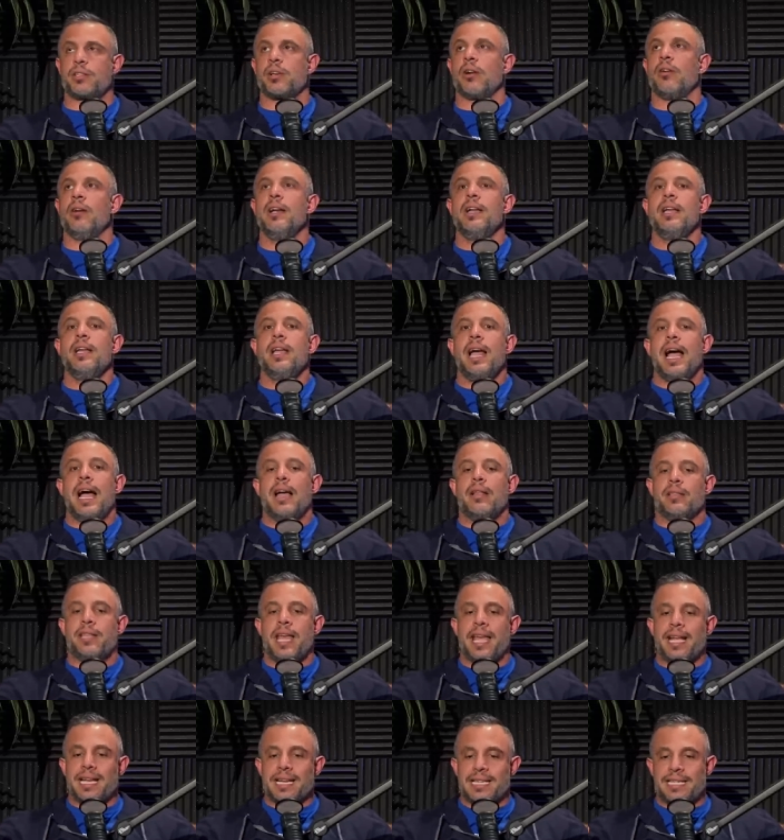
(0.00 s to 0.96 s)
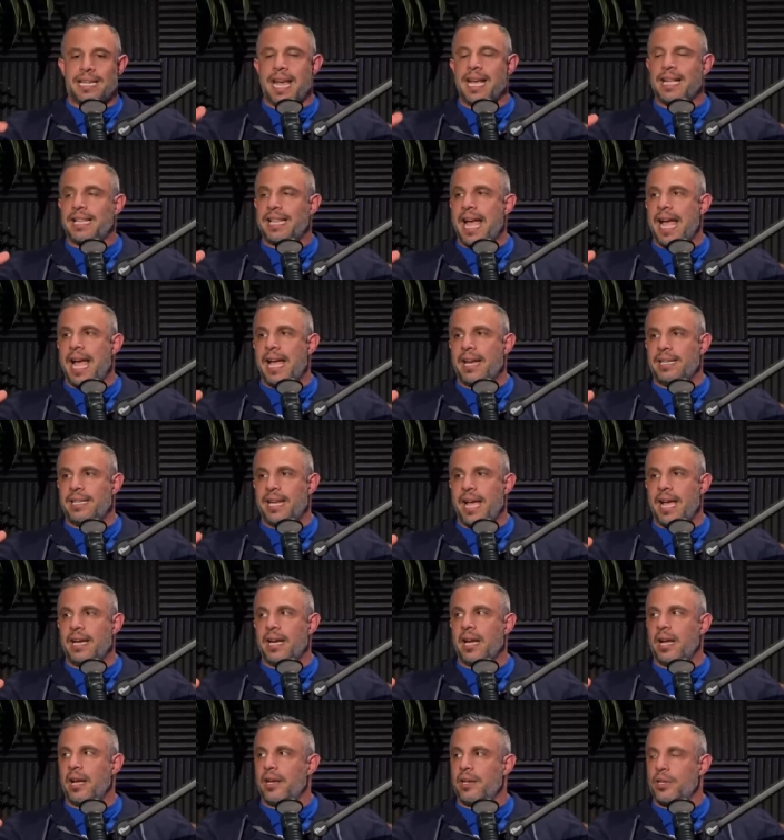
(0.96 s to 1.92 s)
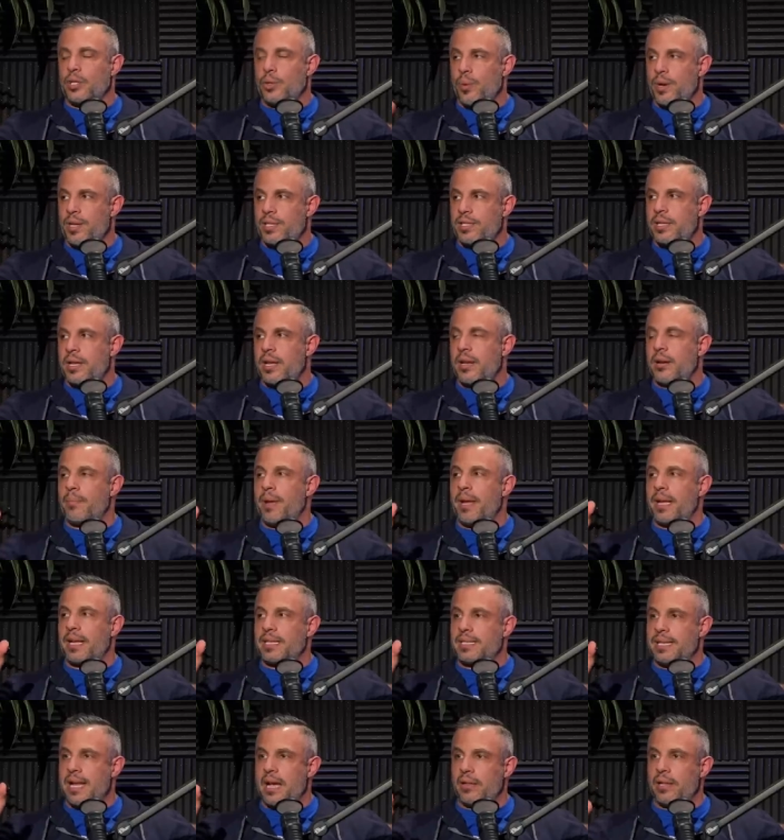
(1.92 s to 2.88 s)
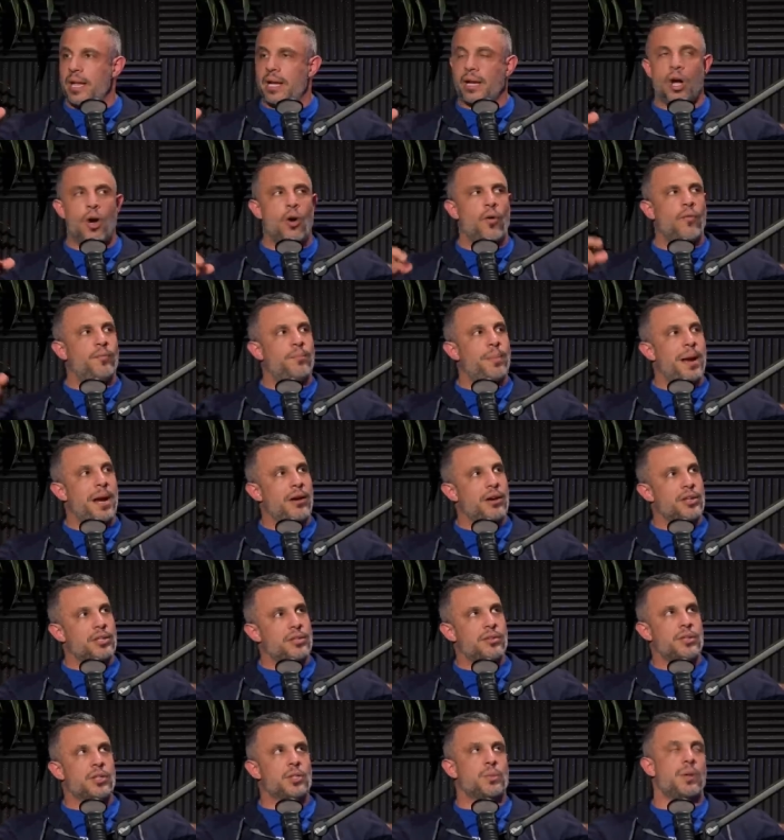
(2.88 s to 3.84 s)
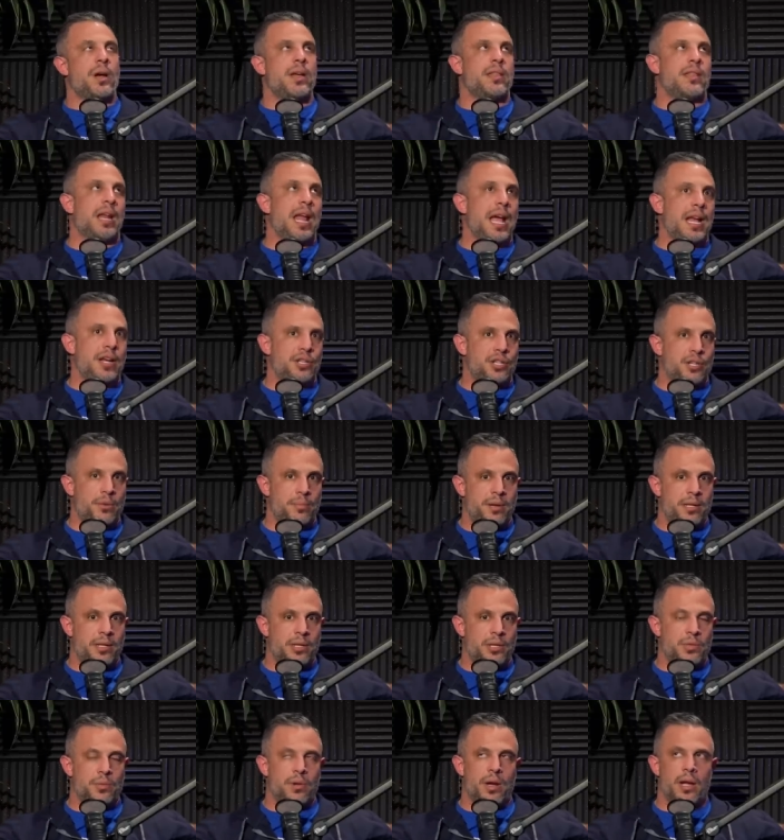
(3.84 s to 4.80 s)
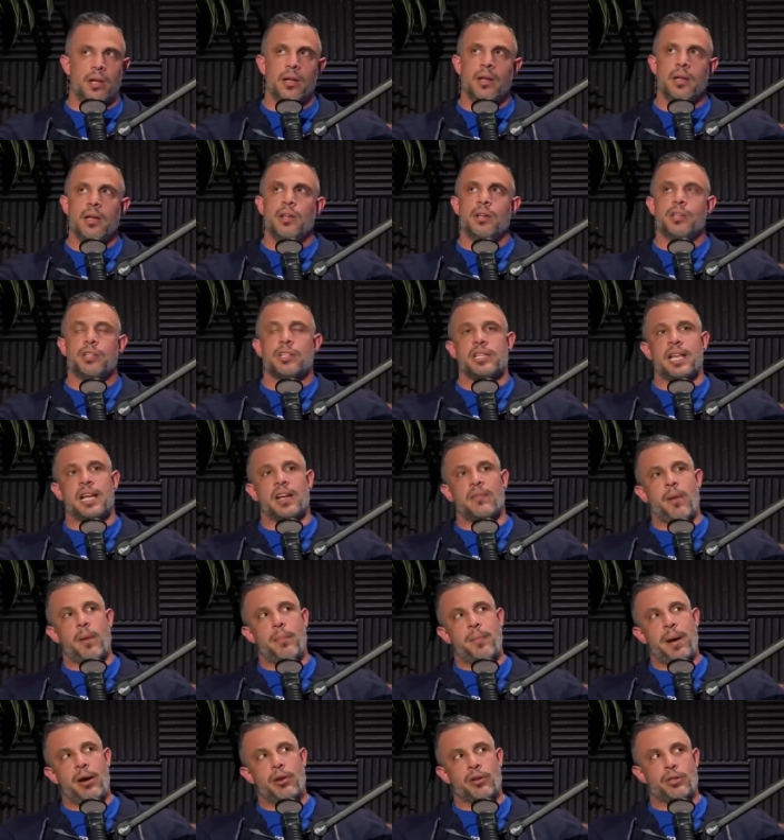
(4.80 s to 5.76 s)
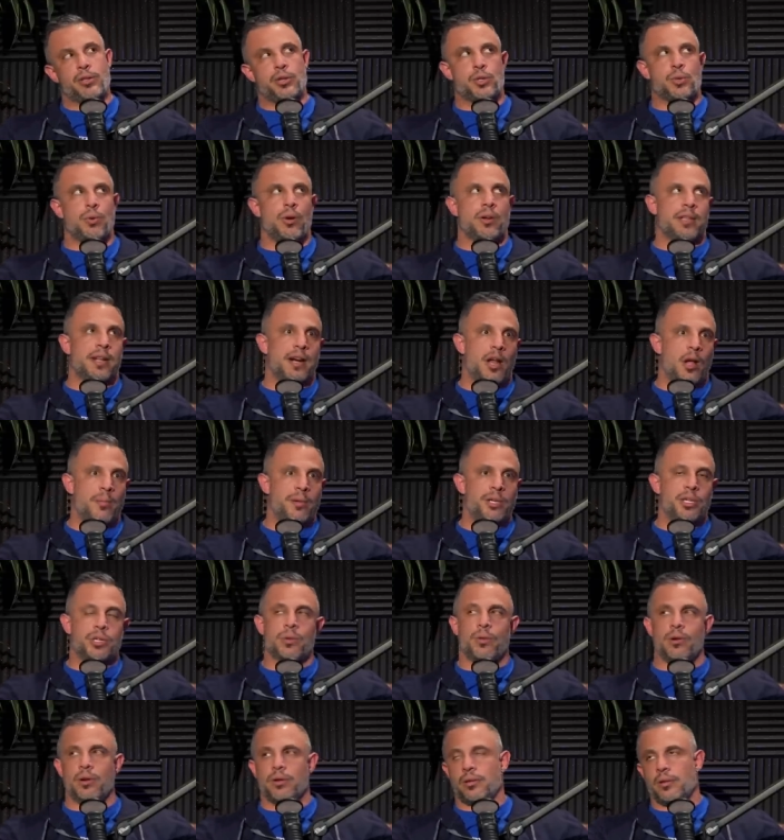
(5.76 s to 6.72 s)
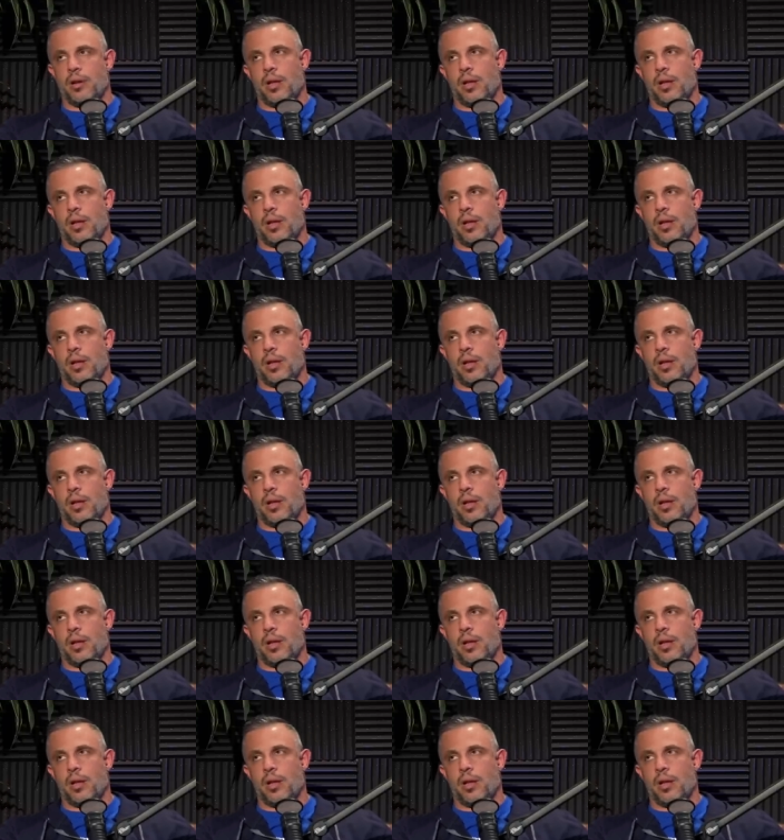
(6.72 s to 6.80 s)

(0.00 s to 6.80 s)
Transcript: So they could take that data, twist it, and make it sound like, oh, if parents are this way, then I should be this way. Just like if my parents are short, then I'll be short.